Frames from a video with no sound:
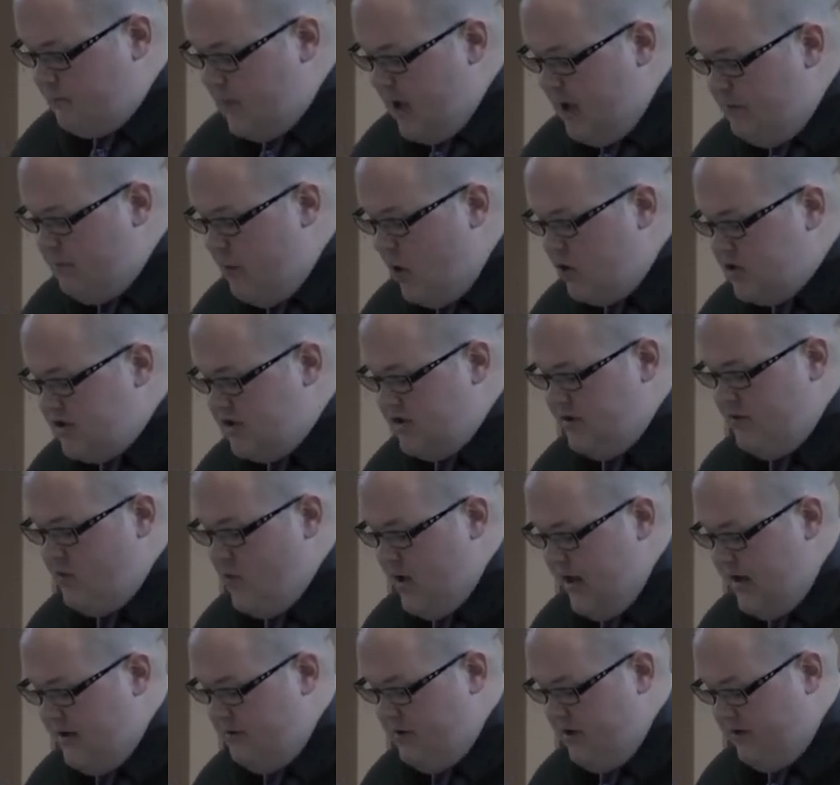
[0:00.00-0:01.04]
Most of them
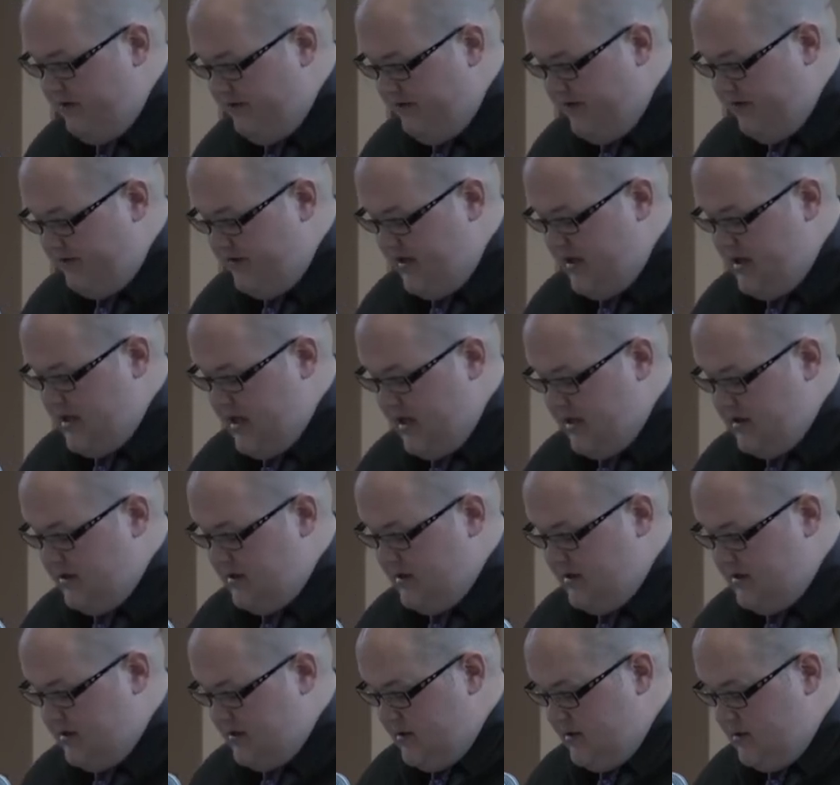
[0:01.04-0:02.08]
weighed about 50
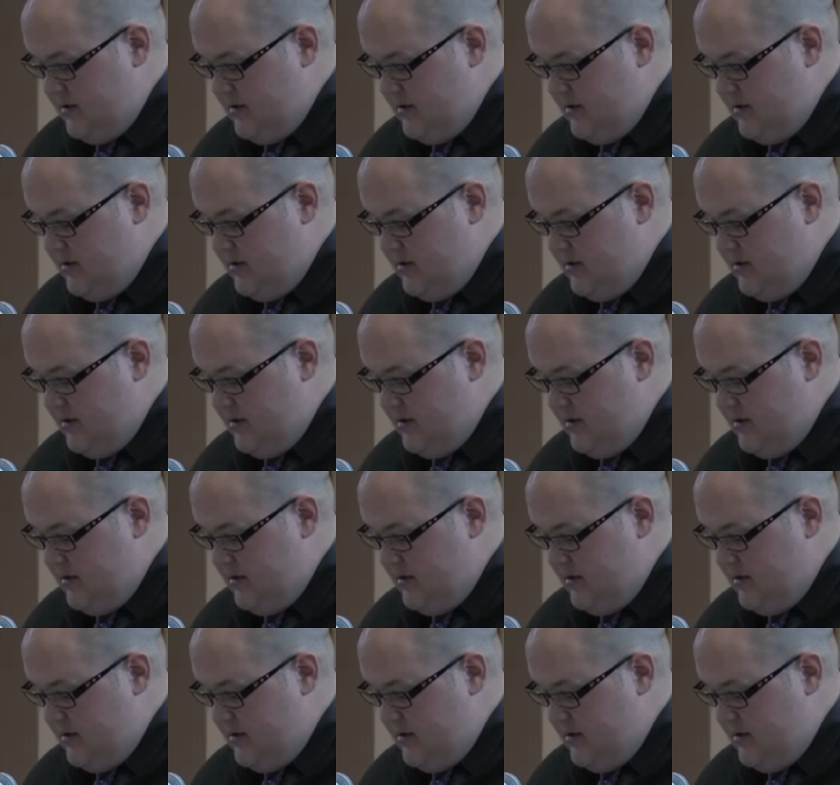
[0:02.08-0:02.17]
tons.